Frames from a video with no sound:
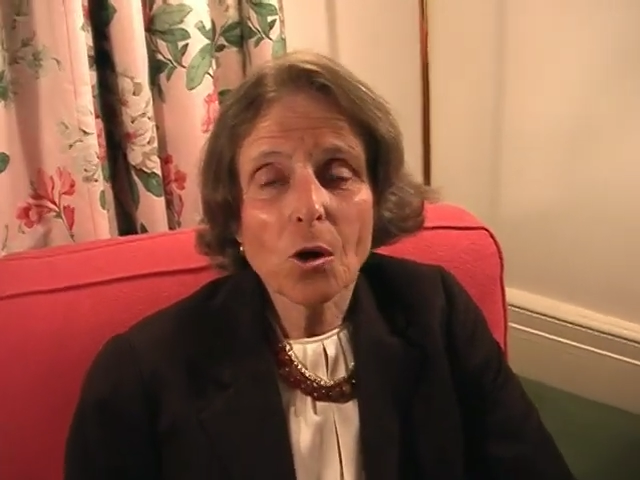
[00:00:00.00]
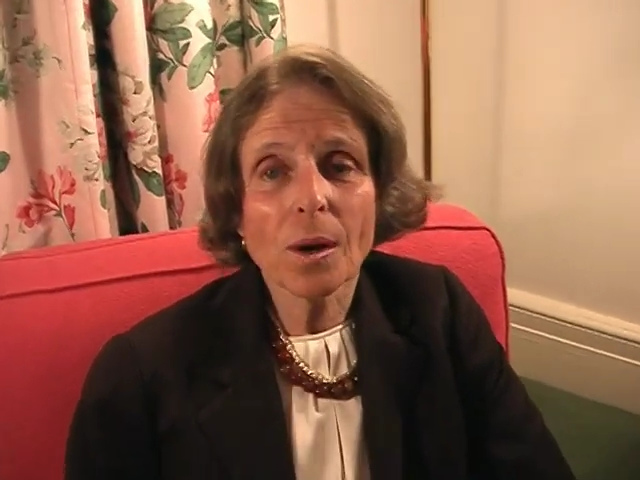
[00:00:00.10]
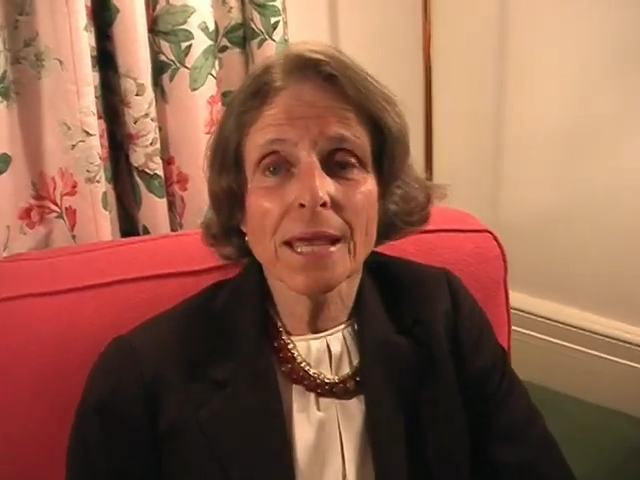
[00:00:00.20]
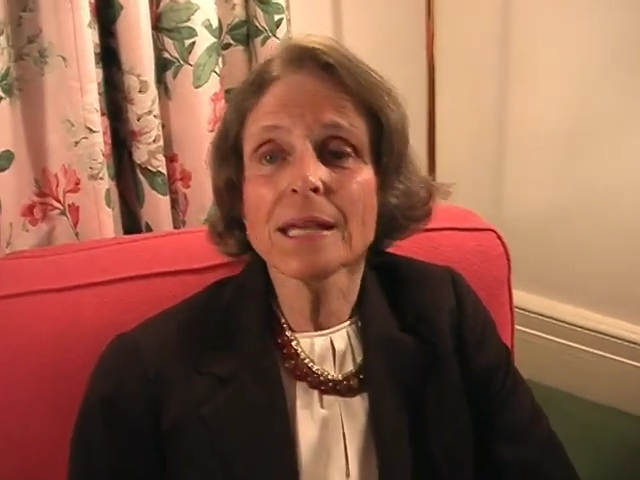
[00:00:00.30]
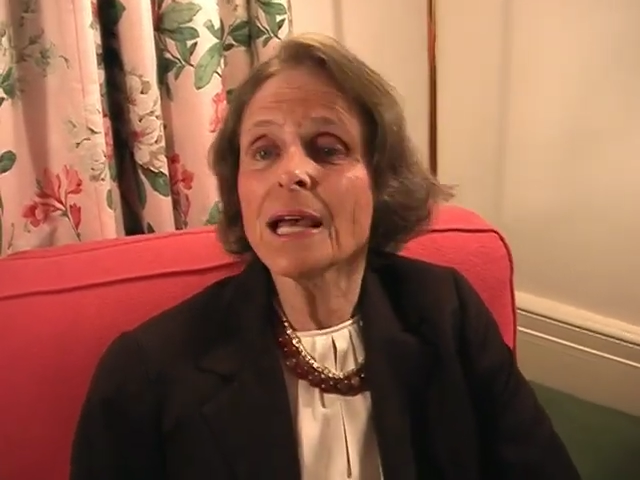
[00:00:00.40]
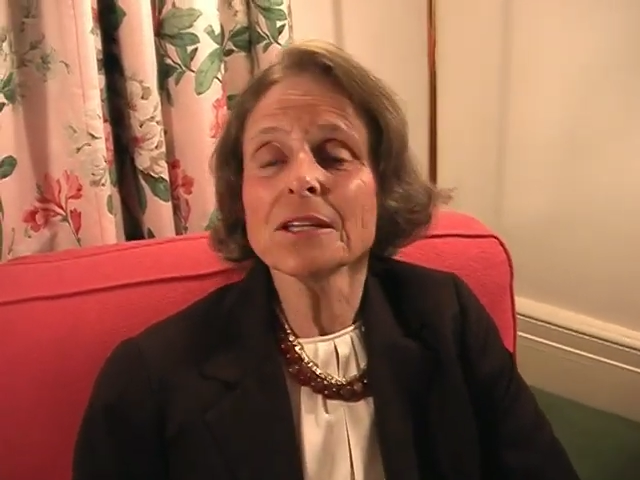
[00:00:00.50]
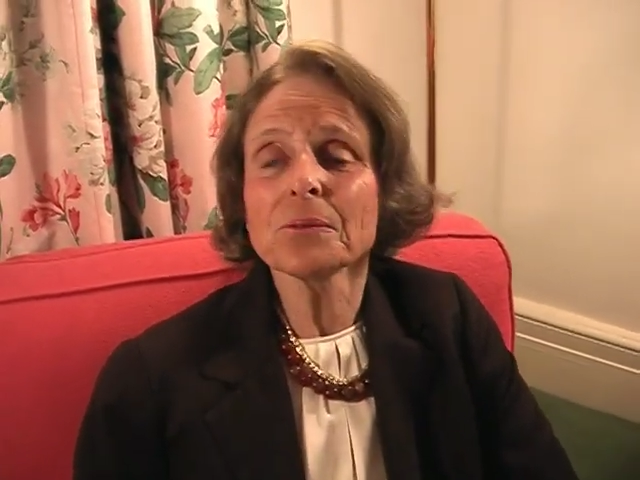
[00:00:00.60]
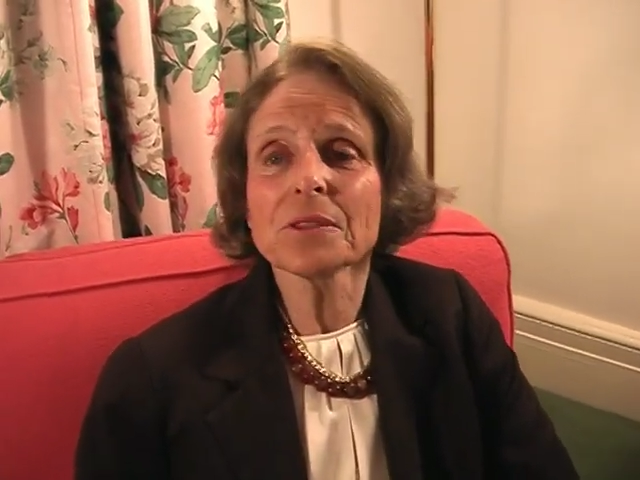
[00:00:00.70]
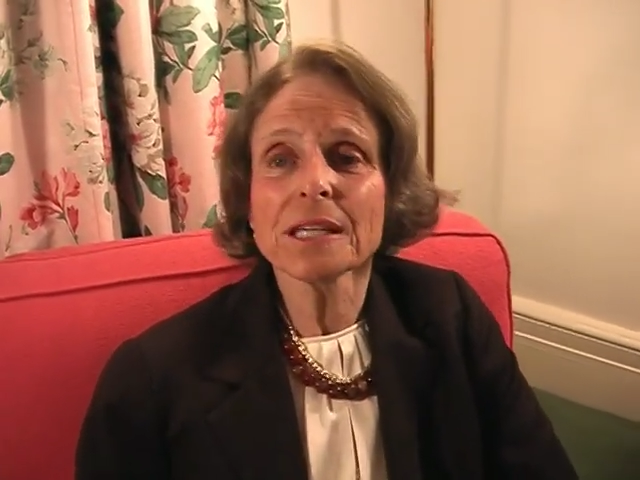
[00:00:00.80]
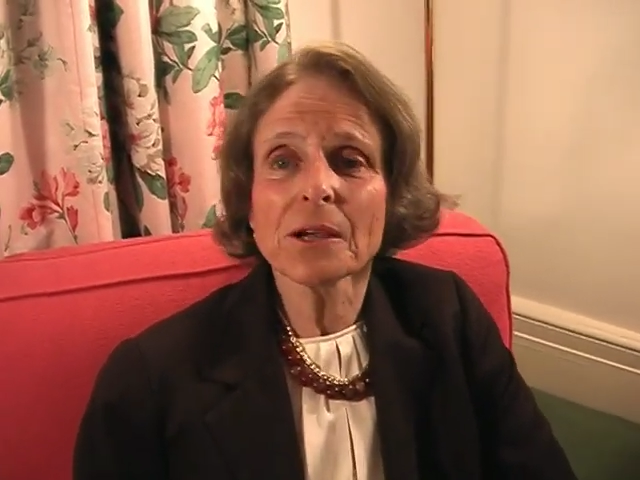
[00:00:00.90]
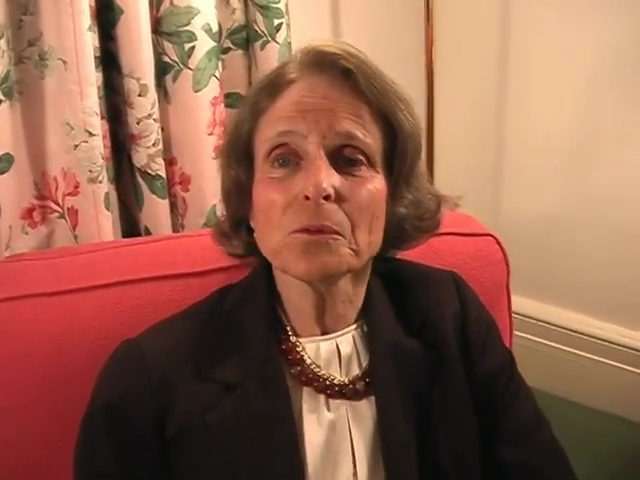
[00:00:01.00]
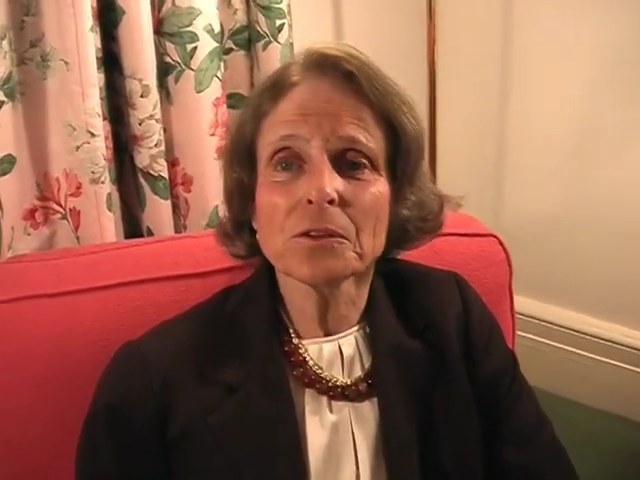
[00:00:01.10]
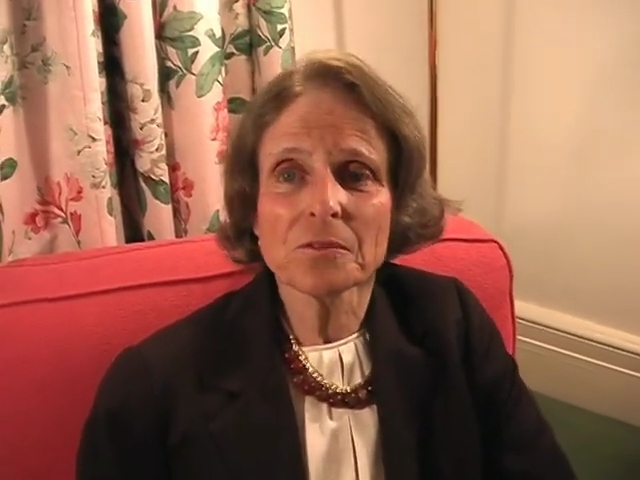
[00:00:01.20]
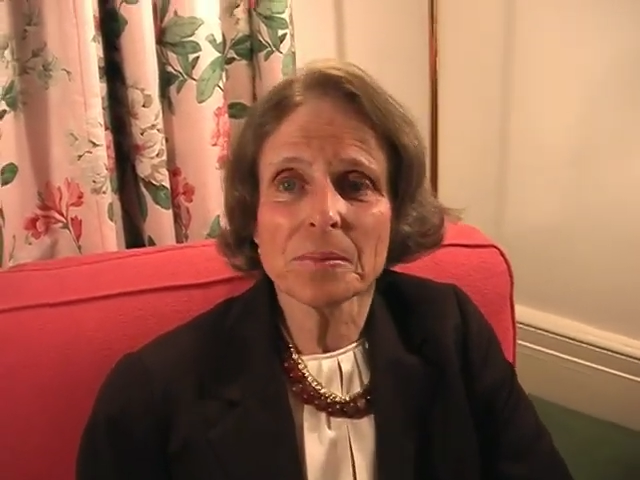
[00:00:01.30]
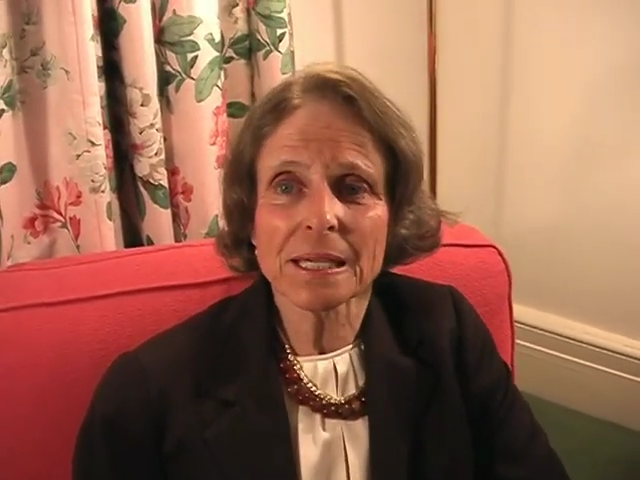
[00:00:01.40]
No, and I don't think I
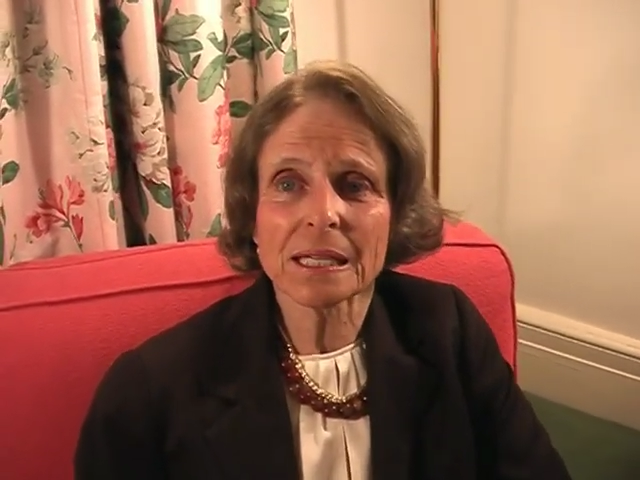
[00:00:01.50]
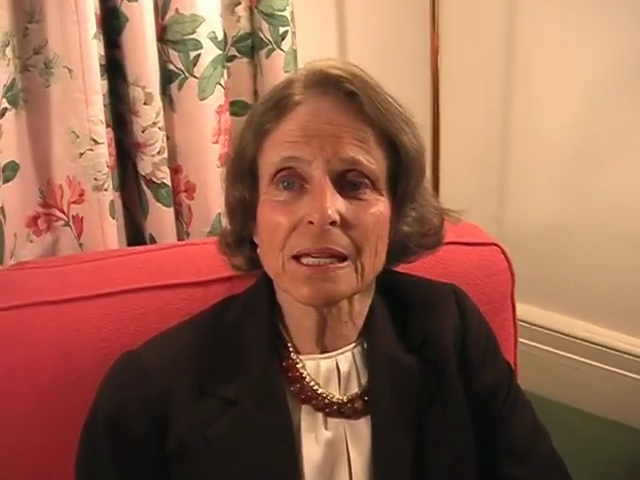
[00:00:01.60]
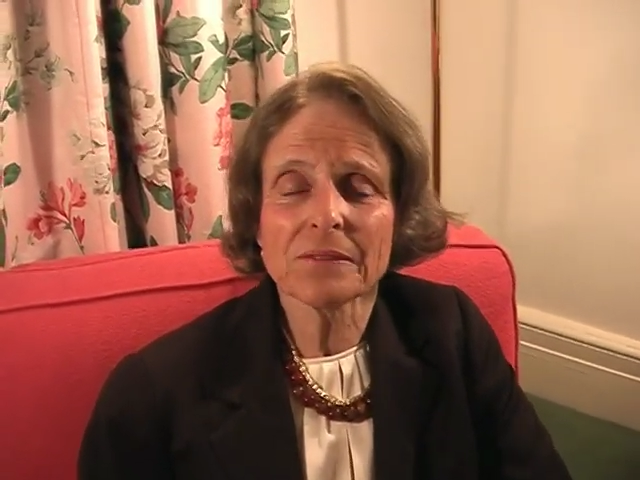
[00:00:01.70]
would have been.